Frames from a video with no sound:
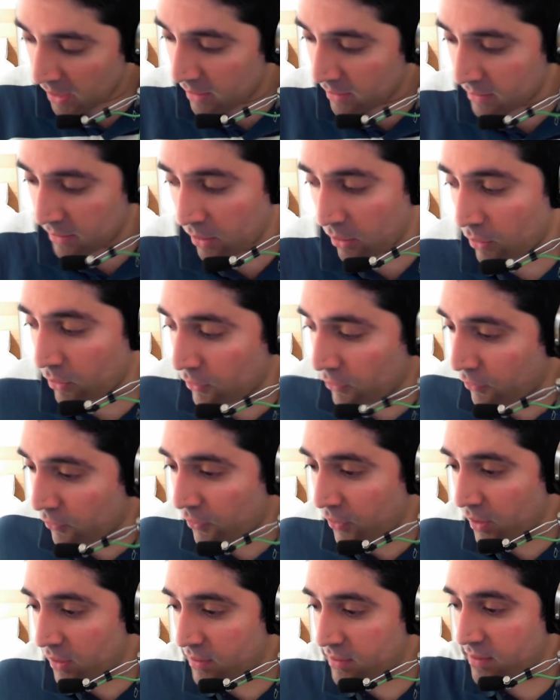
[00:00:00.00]
Now,
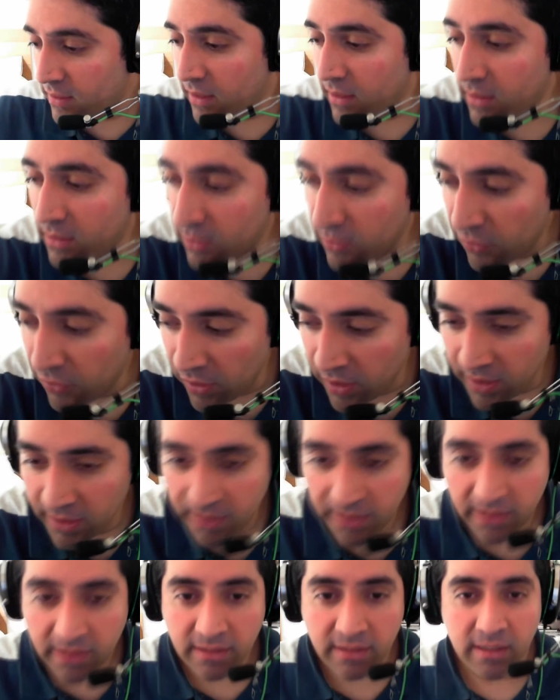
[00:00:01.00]
first things
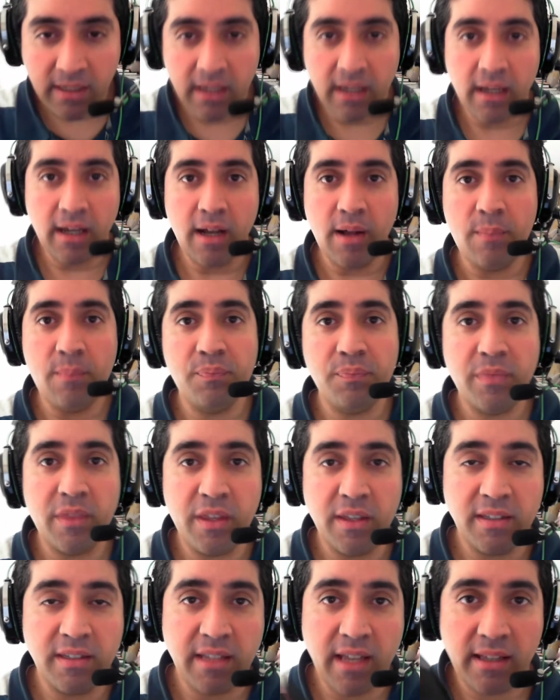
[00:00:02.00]
first,
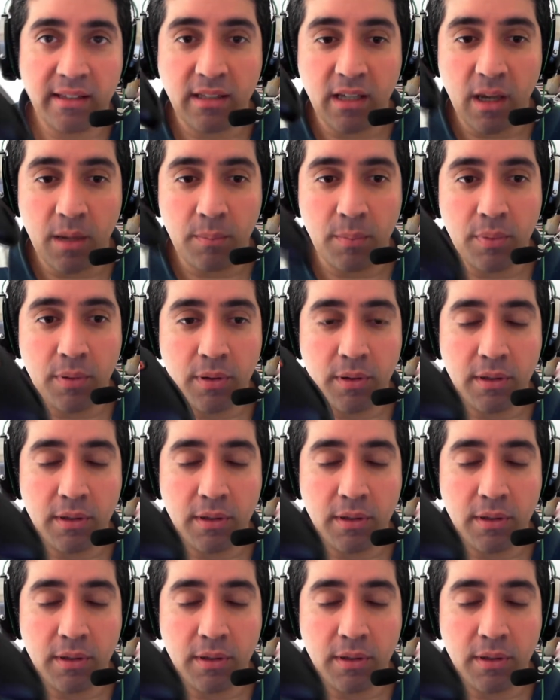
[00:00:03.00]
the setup.